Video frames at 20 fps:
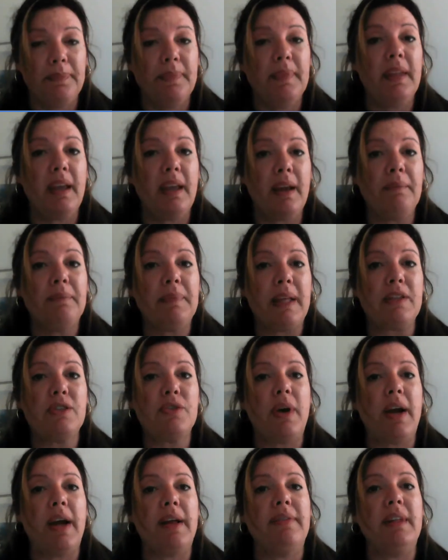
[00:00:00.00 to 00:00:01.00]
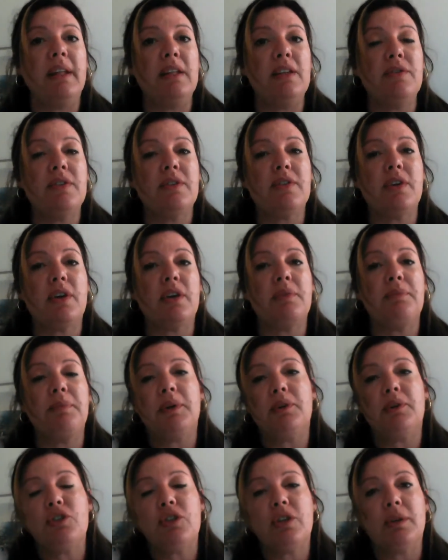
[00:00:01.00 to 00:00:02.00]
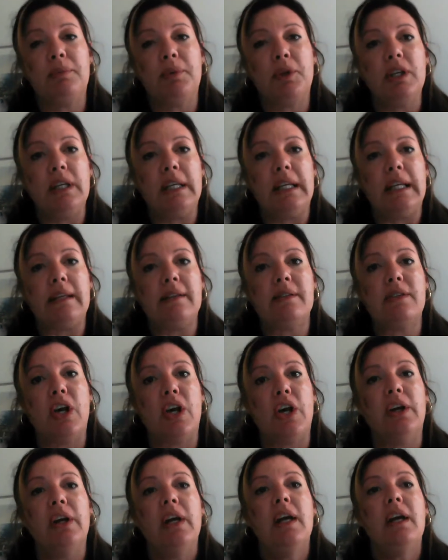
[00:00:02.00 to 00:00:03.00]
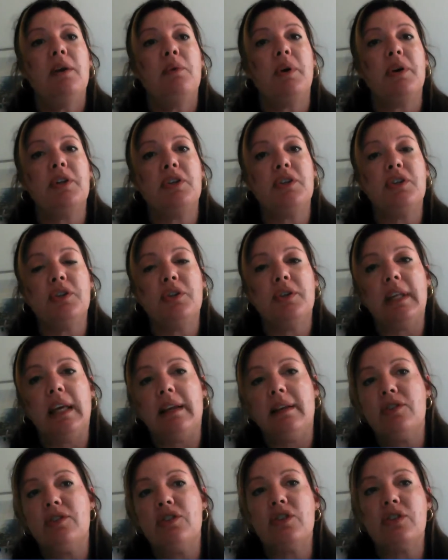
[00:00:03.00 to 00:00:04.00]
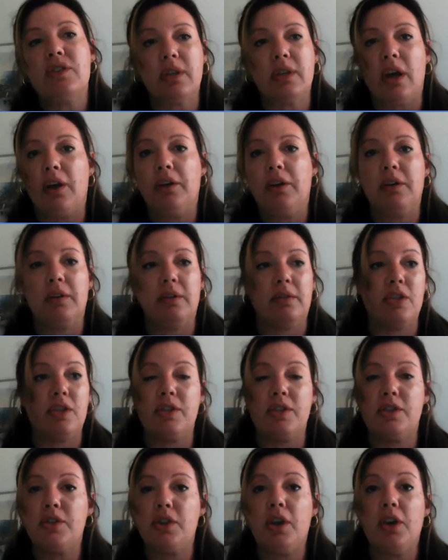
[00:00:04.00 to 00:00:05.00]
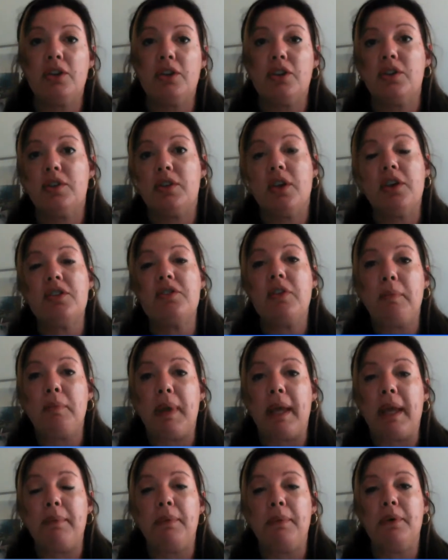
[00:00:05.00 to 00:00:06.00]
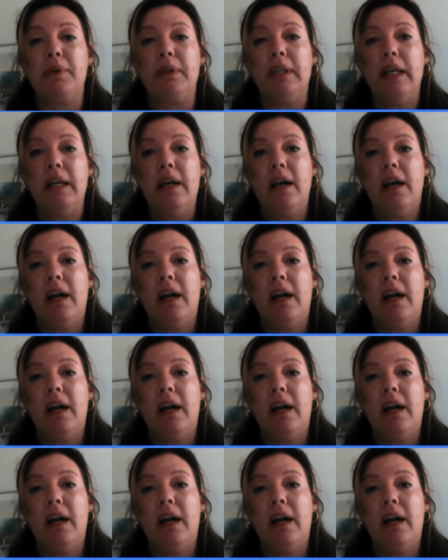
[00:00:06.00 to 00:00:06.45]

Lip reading: Yep, that's right. And then you just got to build your community. So what you do then is just search for people.